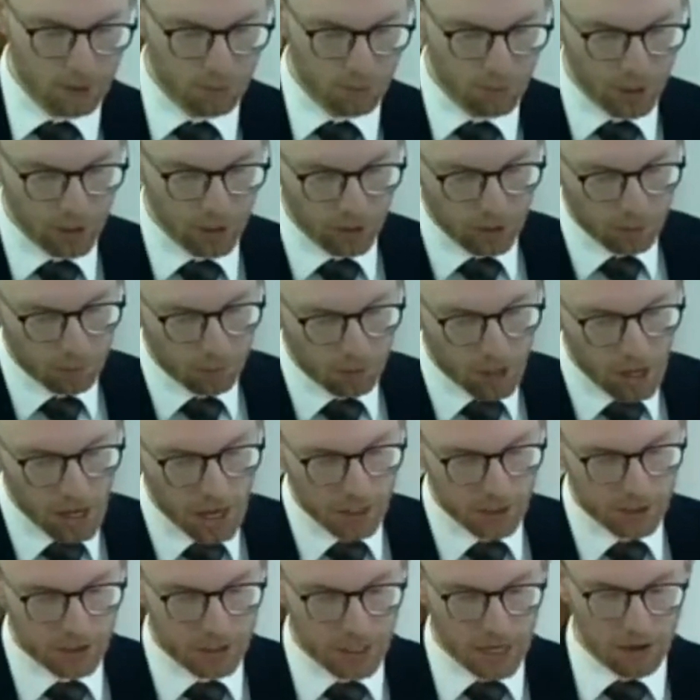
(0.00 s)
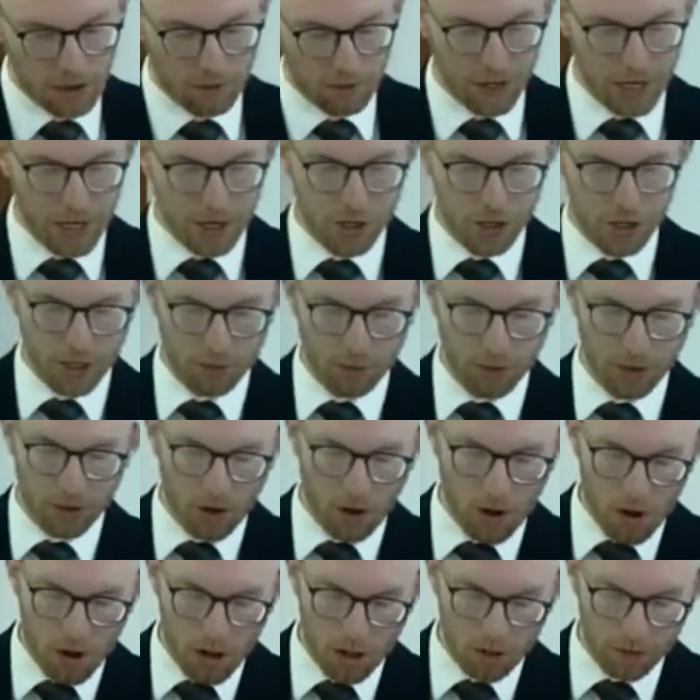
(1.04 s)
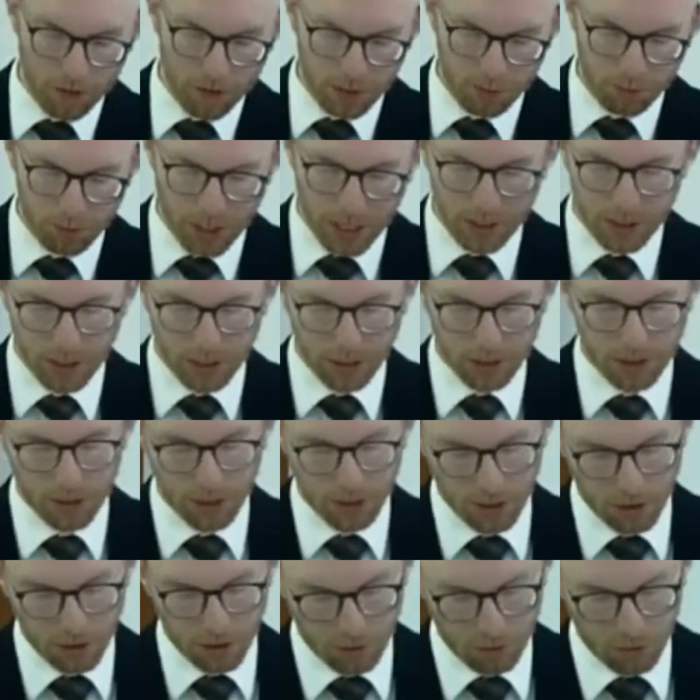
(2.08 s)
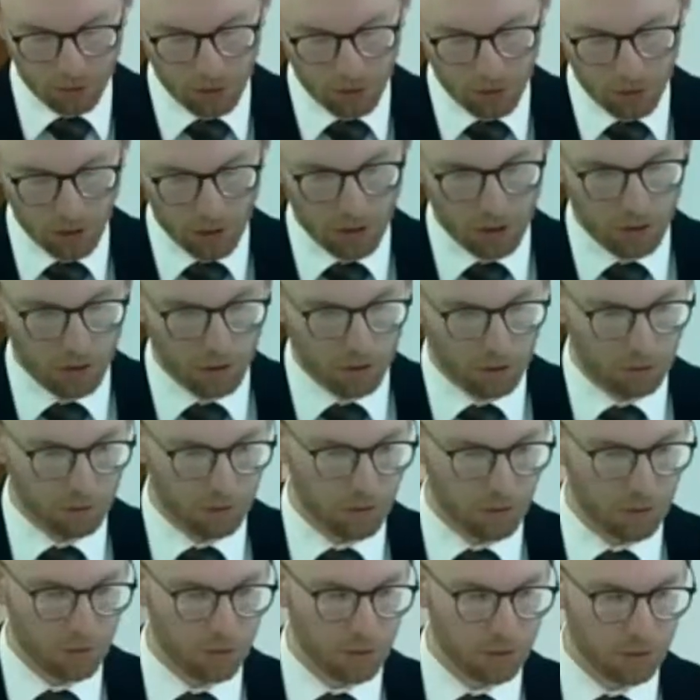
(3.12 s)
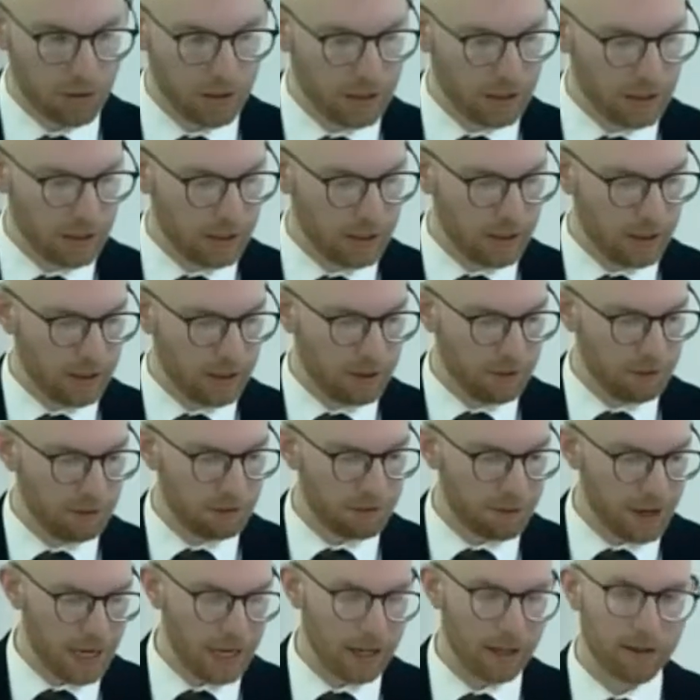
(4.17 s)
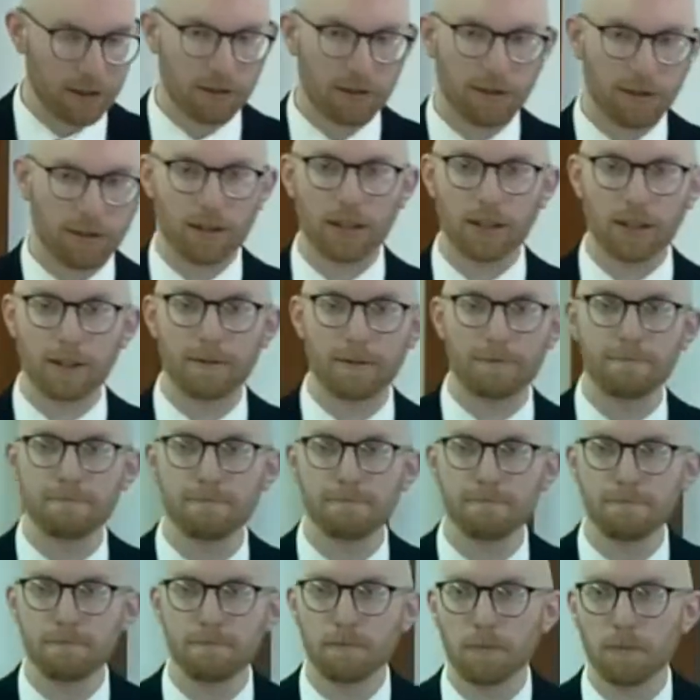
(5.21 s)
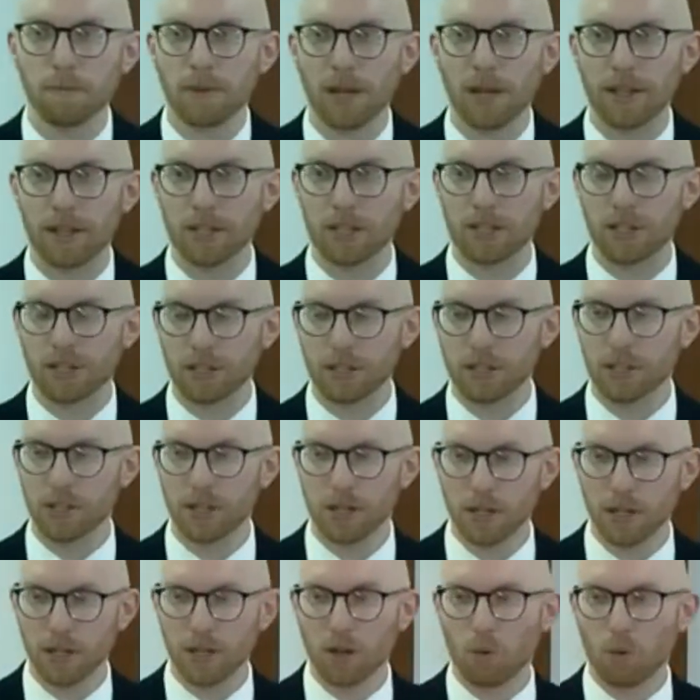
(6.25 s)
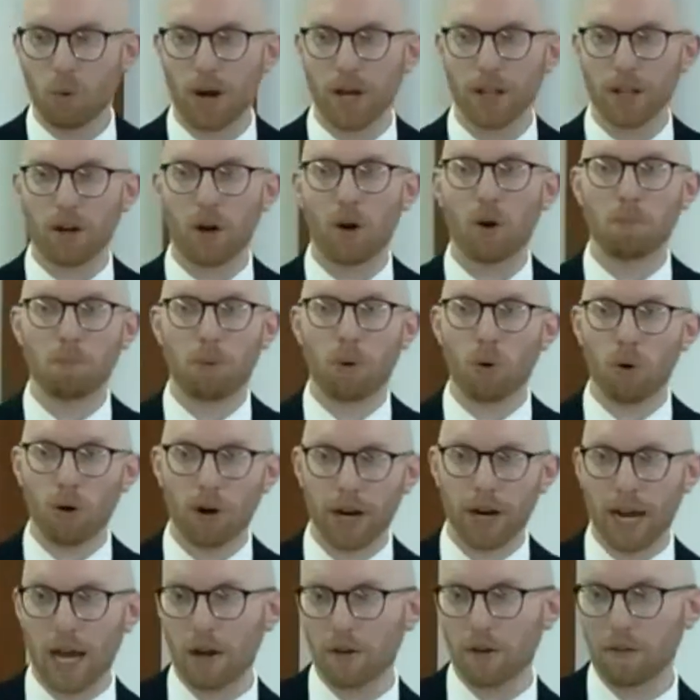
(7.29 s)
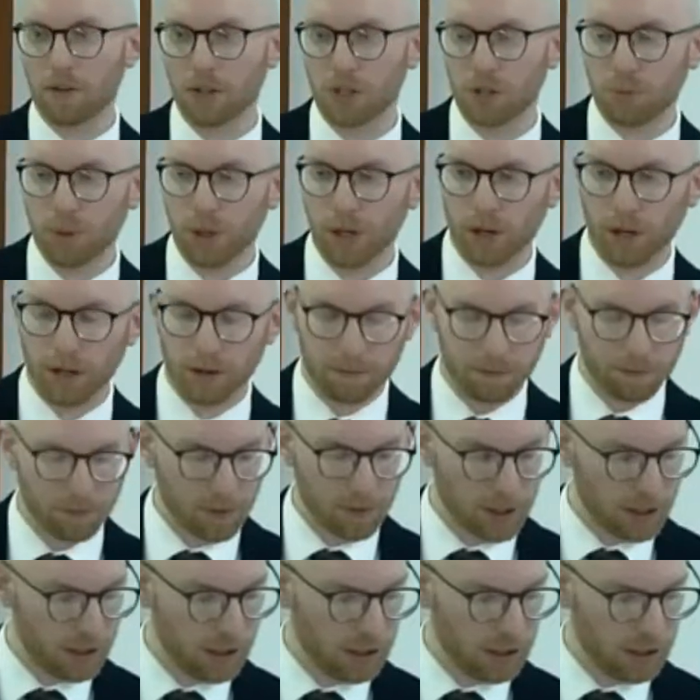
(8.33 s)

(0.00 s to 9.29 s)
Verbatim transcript: The Spirit applies salvation with all of its blessings to you through faith. This is why the pouring out of the Spirit